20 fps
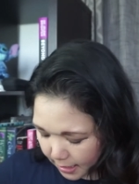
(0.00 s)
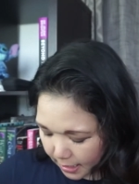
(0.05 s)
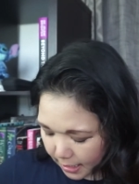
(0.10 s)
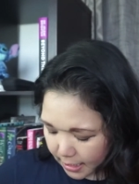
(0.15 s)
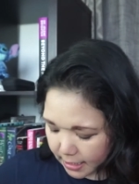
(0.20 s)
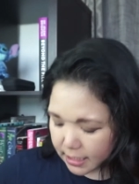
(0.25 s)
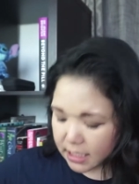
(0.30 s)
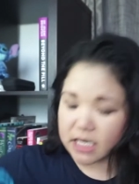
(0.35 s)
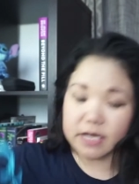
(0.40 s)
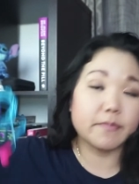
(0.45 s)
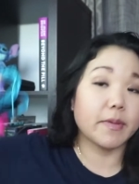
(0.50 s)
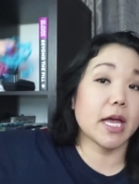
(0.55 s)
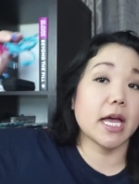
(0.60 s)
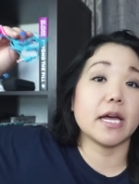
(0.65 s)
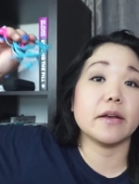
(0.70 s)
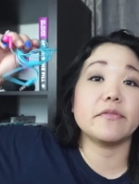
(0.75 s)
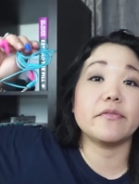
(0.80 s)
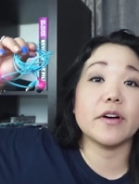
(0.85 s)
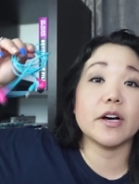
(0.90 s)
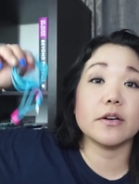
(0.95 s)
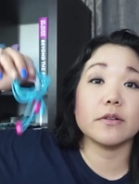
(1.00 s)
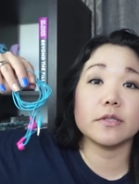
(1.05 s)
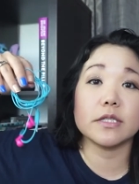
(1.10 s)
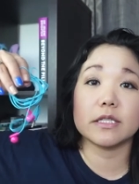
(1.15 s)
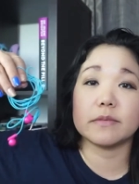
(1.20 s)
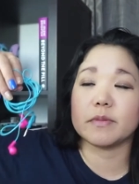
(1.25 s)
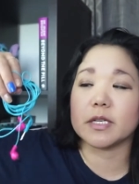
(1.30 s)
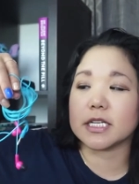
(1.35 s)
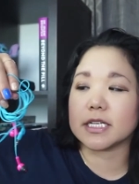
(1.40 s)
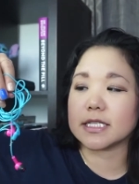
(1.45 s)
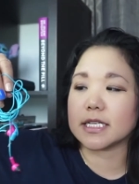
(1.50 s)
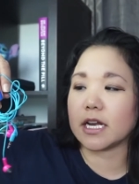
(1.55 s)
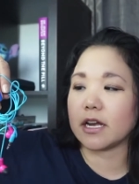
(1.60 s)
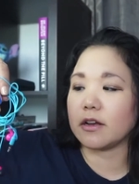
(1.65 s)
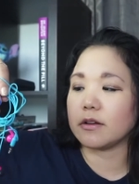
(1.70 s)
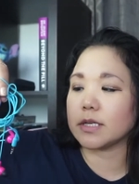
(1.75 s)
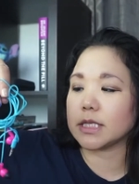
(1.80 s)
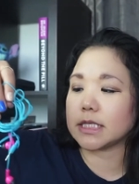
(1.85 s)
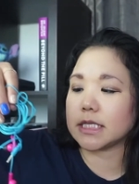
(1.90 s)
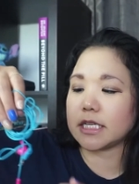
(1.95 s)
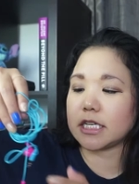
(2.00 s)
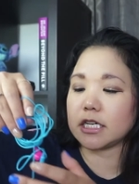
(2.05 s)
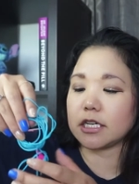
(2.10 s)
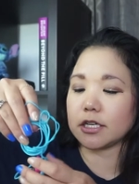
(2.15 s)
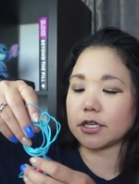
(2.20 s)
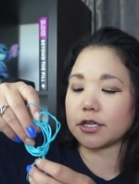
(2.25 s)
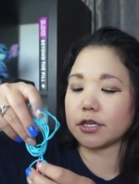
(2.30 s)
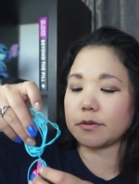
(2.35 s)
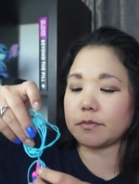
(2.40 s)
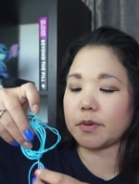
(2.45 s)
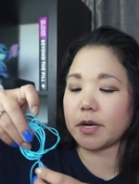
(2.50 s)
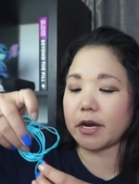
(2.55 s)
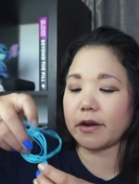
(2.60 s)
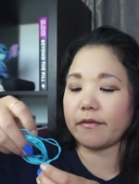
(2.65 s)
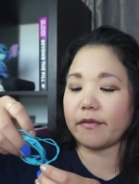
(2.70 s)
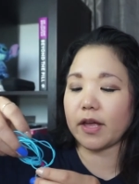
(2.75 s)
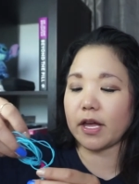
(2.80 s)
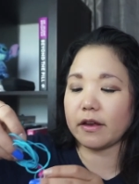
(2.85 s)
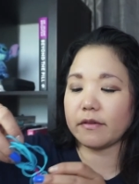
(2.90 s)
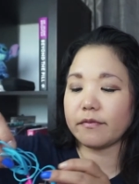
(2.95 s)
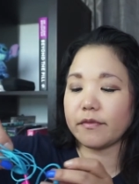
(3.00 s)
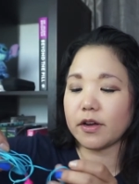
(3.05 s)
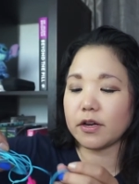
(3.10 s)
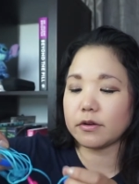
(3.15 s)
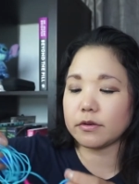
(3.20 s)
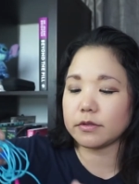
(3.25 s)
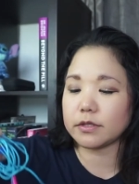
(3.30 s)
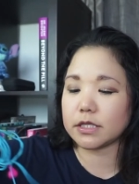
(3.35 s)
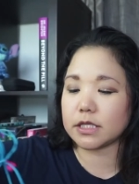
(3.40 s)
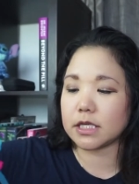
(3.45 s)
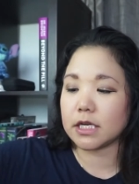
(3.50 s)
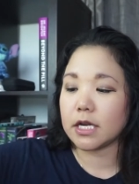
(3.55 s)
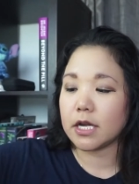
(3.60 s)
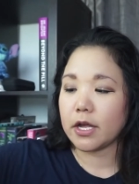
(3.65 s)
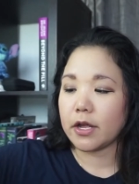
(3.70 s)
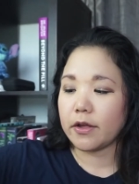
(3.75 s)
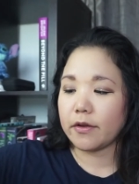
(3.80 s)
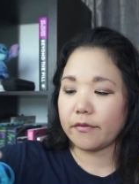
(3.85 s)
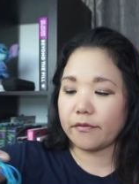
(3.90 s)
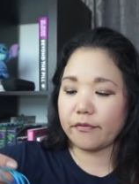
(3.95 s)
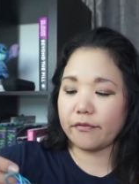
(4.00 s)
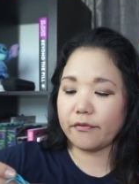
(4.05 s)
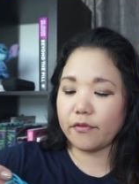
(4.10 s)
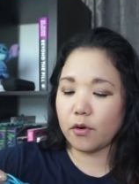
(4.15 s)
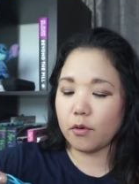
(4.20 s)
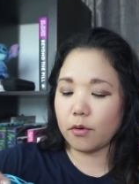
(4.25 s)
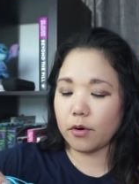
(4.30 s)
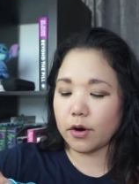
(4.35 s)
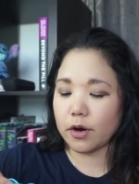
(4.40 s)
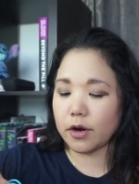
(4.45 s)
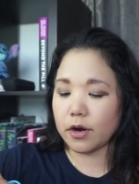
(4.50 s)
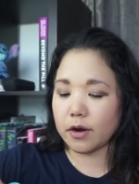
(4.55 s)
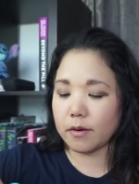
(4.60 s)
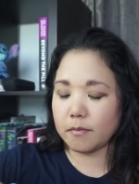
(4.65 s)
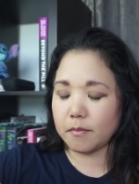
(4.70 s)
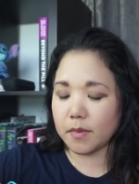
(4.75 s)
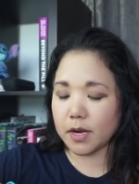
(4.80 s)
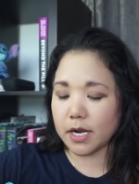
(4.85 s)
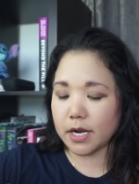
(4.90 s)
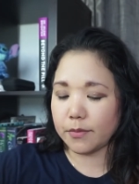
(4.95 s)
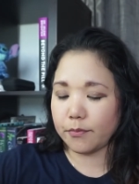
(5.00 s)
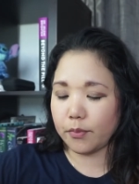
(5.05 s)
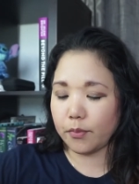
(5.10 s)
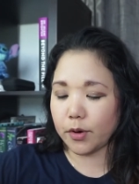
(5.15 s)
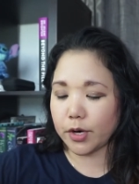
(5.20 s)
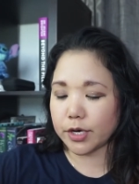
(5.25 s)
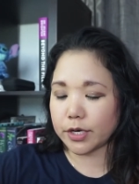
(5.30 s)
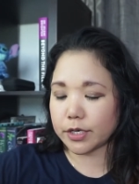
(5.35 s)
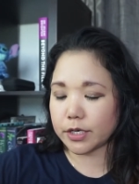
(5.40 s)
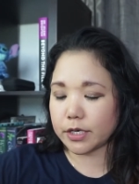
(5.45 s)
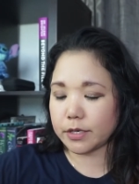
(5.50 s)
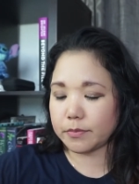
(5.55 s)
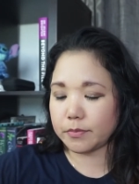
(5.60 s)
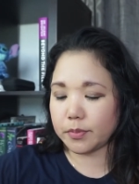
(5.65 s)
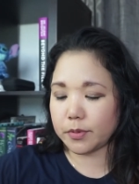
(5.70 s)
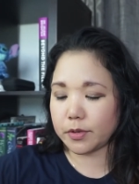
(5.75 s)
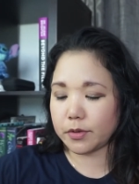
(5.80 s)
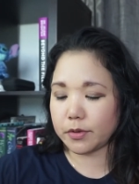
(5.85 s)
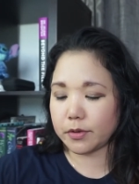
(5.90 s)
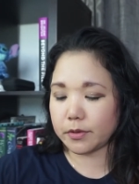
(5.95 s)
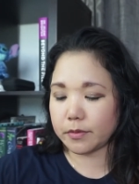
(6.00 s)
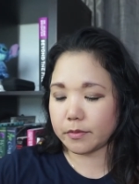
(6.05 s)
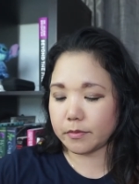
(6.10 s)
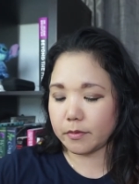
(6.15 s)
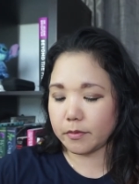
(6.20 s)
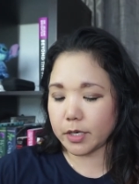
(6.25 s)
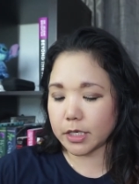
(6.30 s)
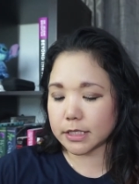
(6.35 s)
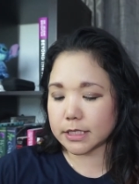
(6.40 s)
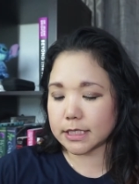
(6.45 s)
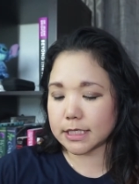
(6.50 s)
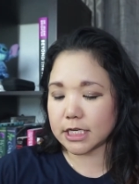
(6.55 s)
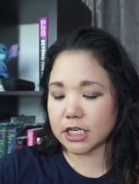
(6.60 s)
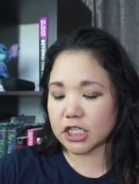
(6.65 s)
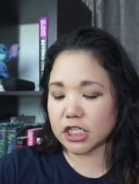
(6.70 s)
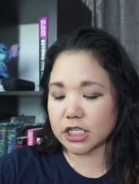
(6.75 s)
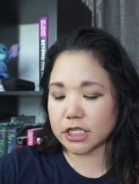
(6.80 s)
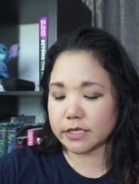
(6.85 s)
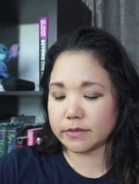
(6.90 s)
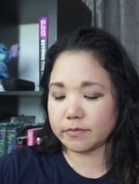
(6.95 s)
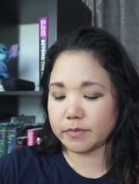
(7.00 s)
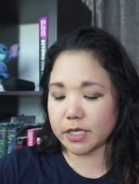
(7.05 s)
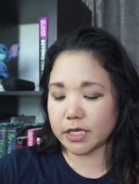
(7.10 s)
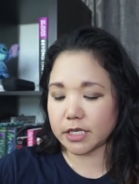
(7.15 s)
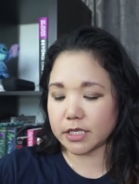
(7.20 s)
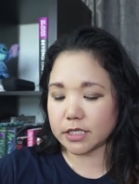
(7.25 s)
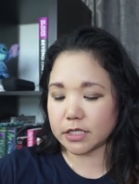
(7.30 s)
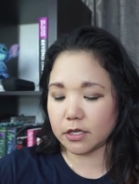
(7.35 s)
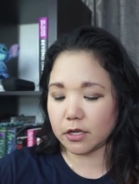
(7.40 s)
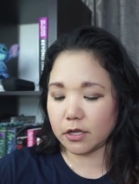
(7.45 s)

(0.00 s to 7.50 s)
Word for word: I keep headphones because I always need a good pair of headphones for my workstation, because